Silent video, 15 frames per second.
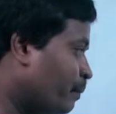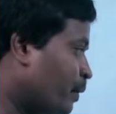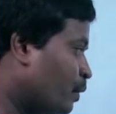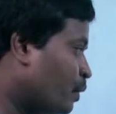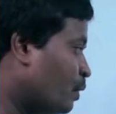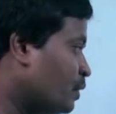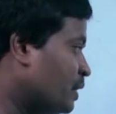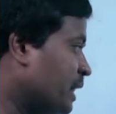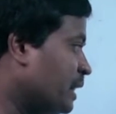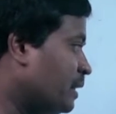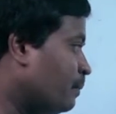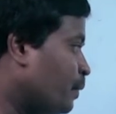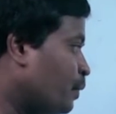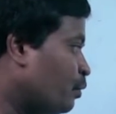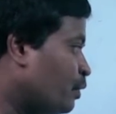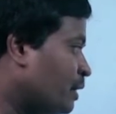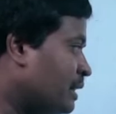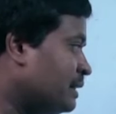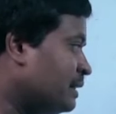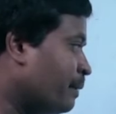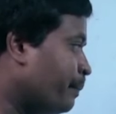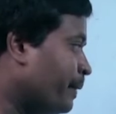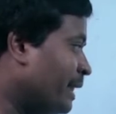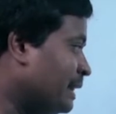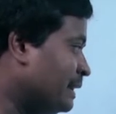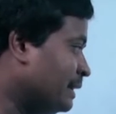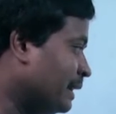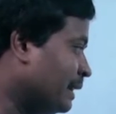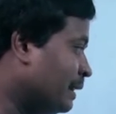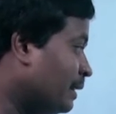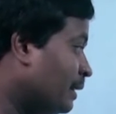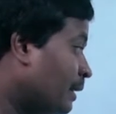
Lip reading: Protoxylem towards the pericycle.